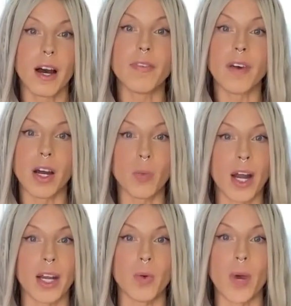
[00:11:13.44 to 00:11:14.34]
of
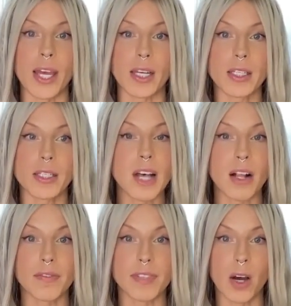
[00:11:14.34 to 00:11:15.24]
unwanted weight,
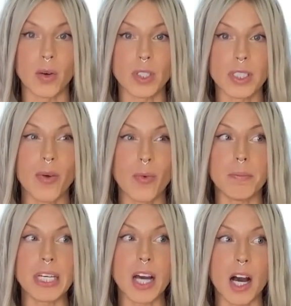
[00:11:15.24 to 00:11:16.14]
self-doubt, and
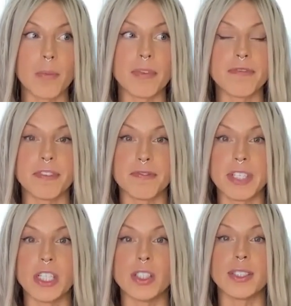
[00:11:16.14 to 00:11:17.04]
become
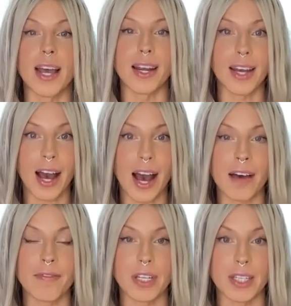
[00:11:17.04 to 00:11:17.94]
fulfilled and
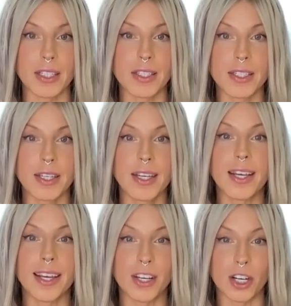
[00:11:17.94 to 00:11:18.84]
confident
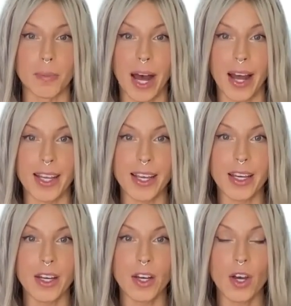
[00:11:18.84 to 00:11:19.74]
in your body,